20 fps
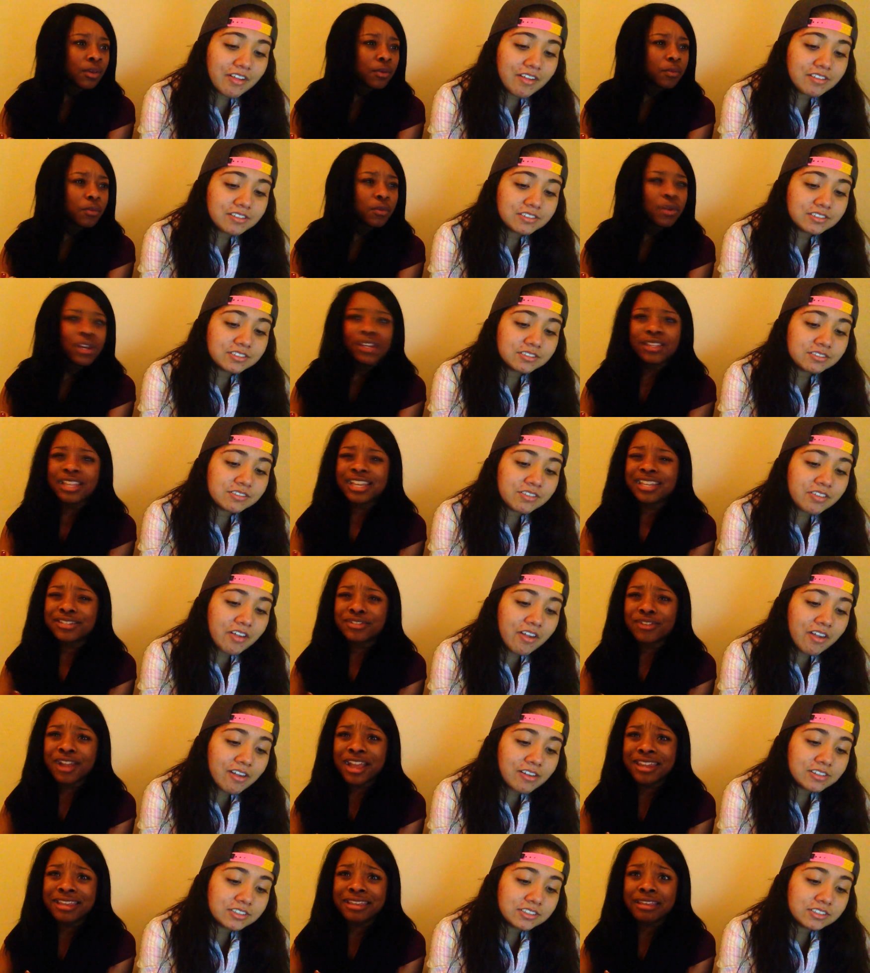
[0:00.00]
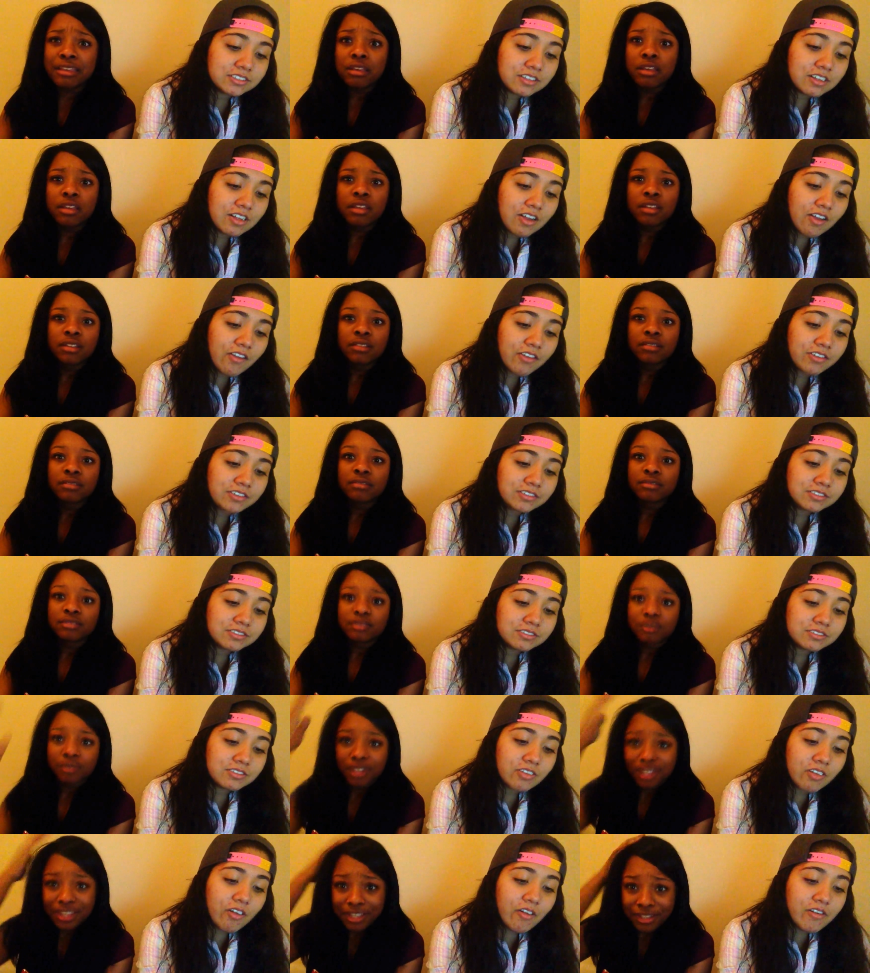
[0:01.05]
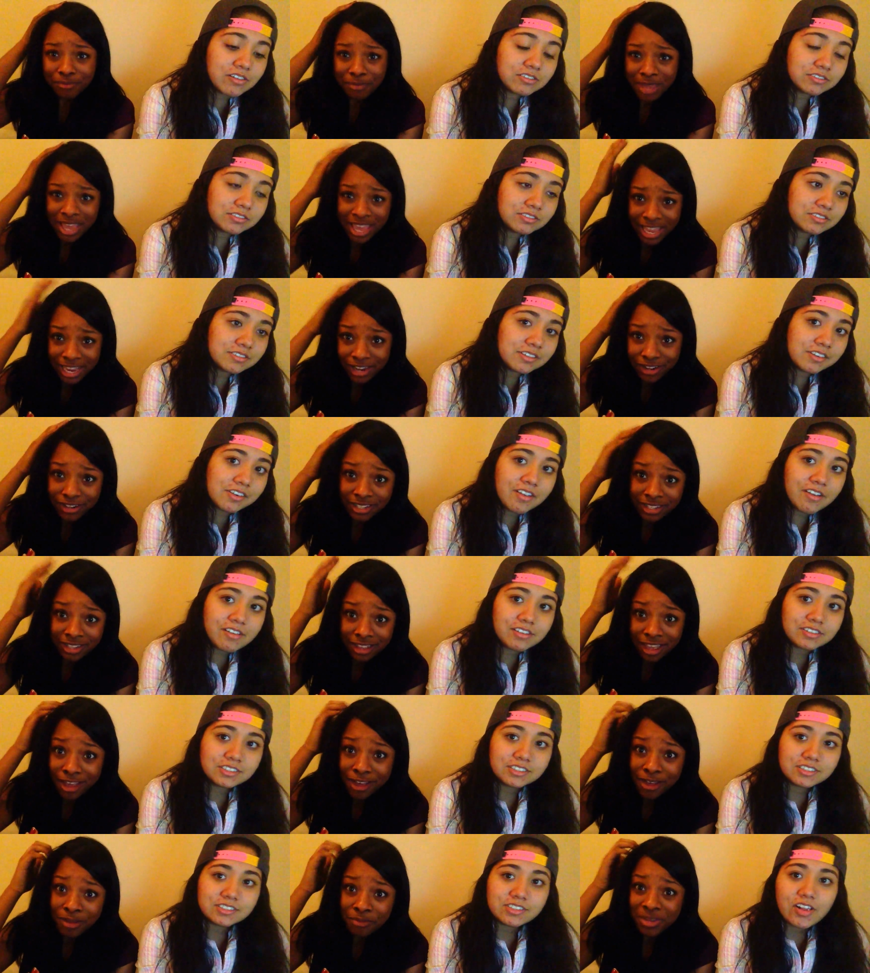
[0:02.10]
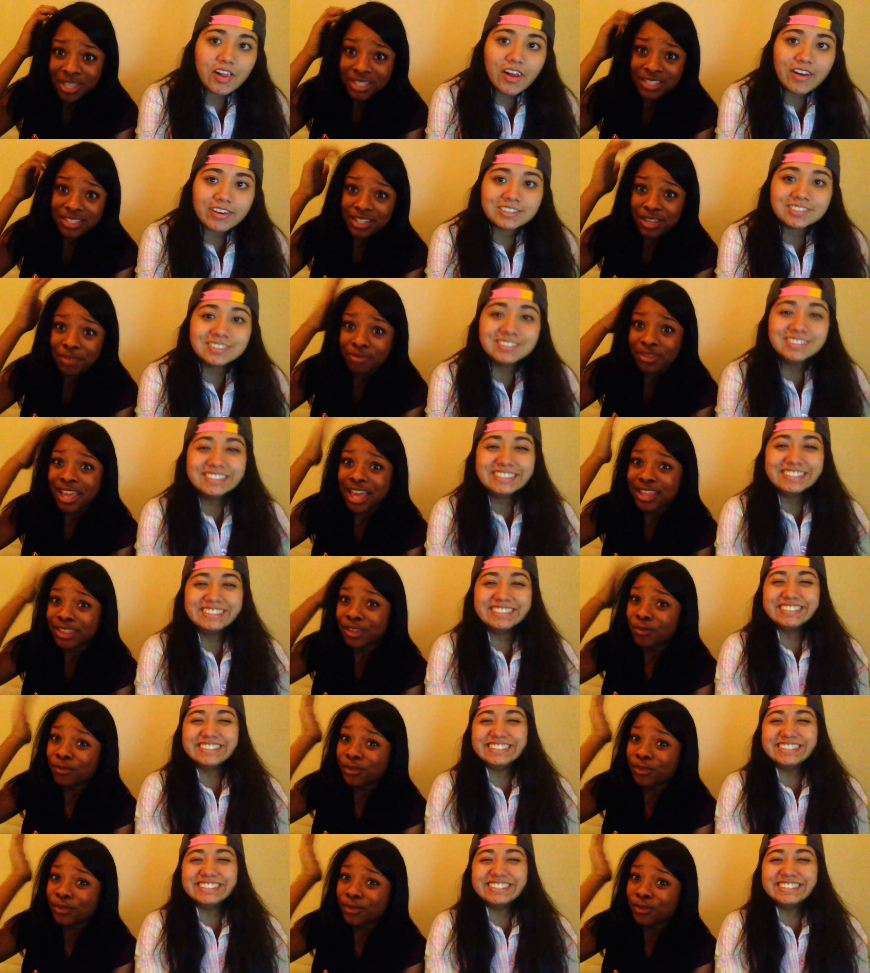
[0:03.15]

Speaker 1: What are they trying to. Look, my hair didn't got all messed up. Got the